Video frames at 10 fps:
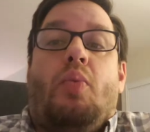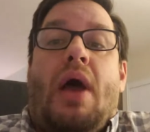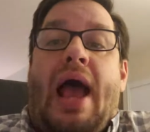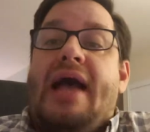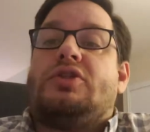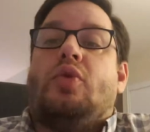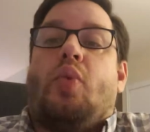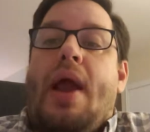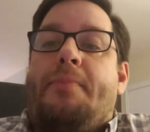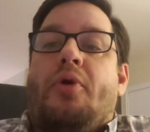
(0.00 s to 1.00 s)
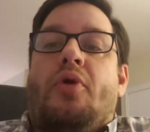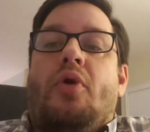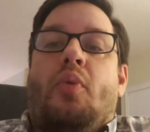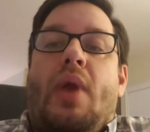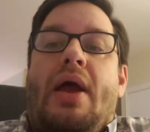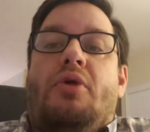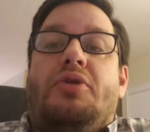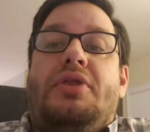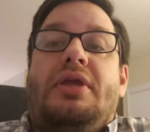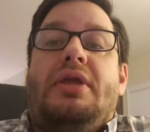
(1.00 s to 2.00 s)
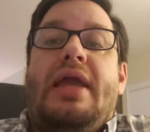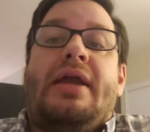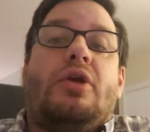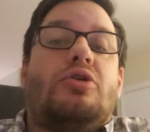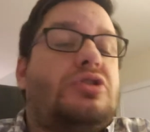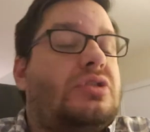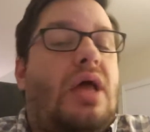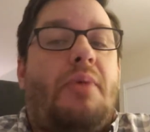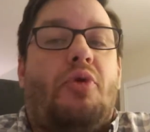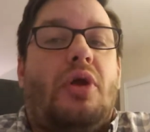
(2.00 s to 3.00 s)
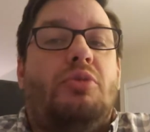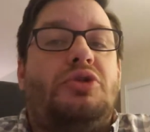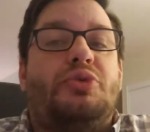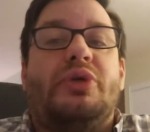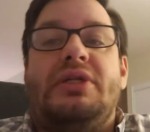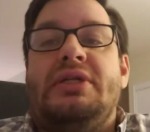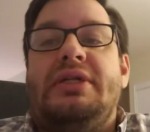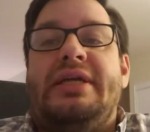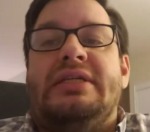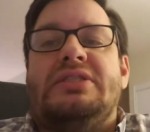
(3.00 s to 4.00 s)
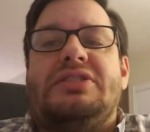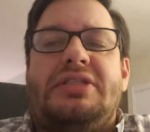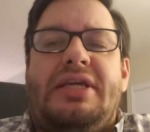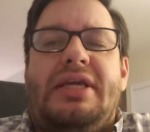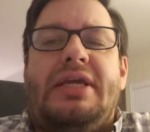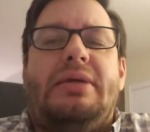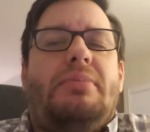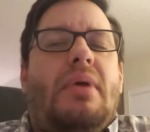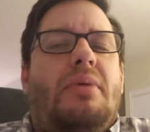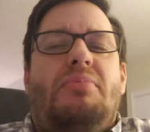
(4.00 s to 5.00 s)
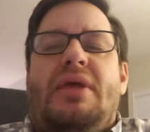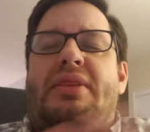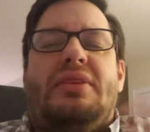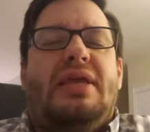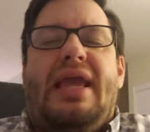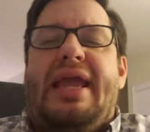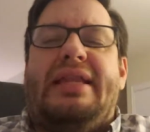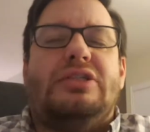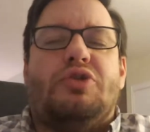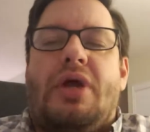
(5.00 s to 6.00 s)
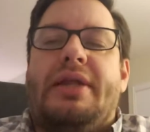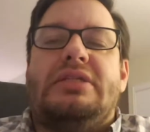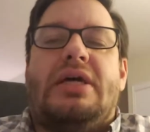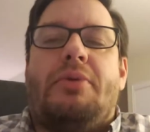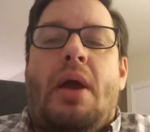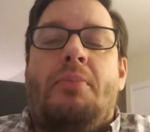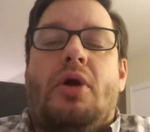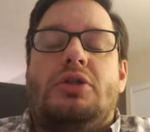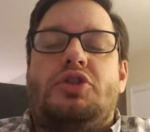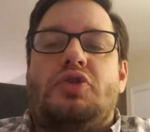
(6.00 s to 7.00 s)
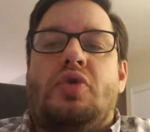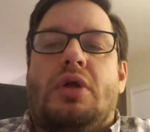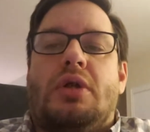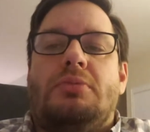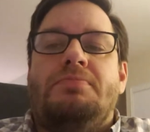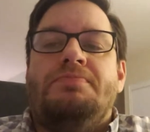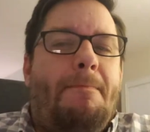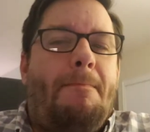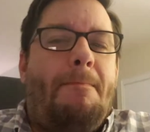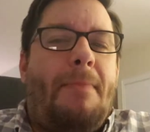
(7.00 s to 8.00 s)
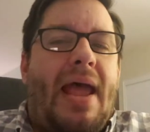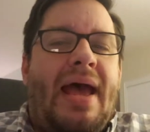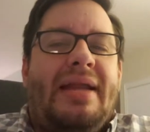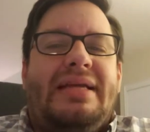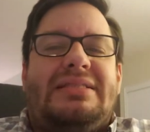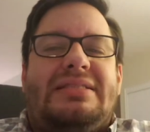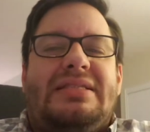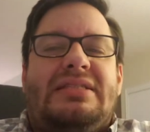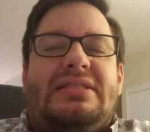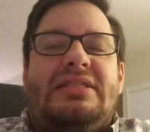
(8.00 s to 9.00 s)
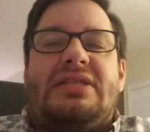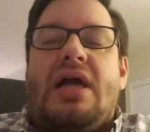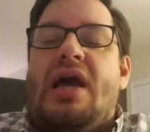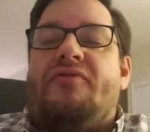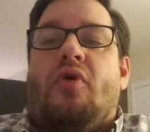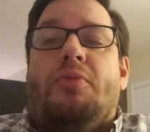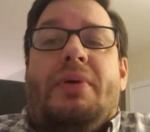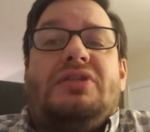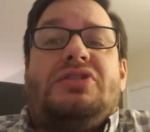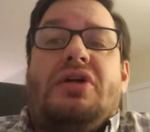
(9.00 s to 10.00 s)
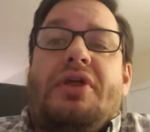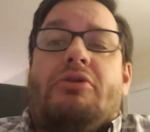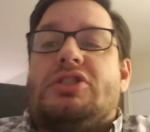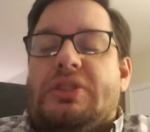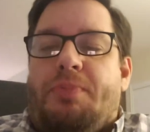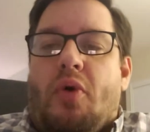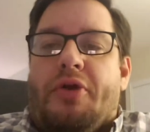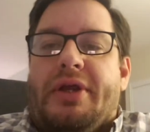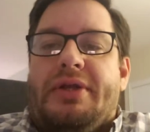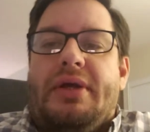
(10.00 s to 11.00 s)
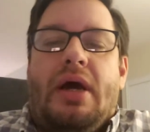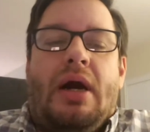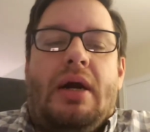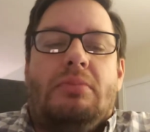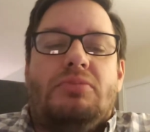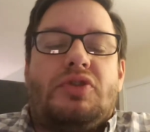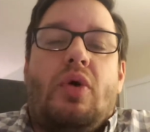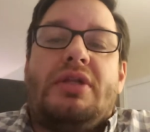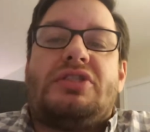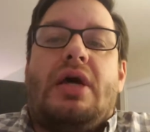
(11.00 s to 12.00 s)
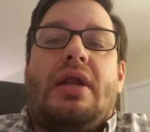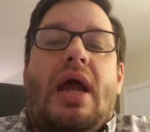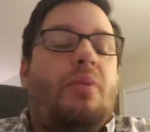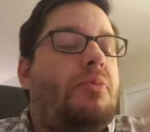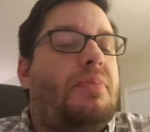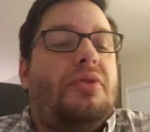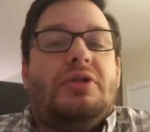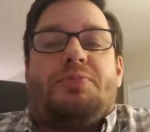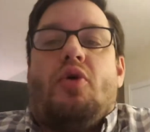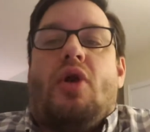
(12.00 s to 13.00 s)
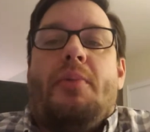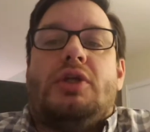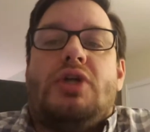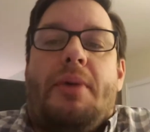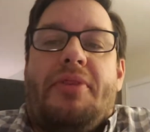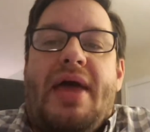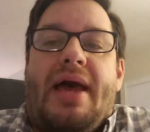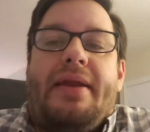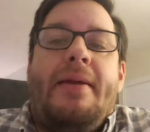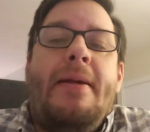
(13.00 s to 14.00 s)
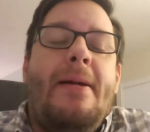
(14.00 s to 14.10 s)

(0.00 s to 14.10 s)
Haskell wrapper around the NCurses library, which was written in C in the 80s or 90s, I'm not sure. And it's kind of old, but it's still there, it's supported. So I decided I would build this program on top of that.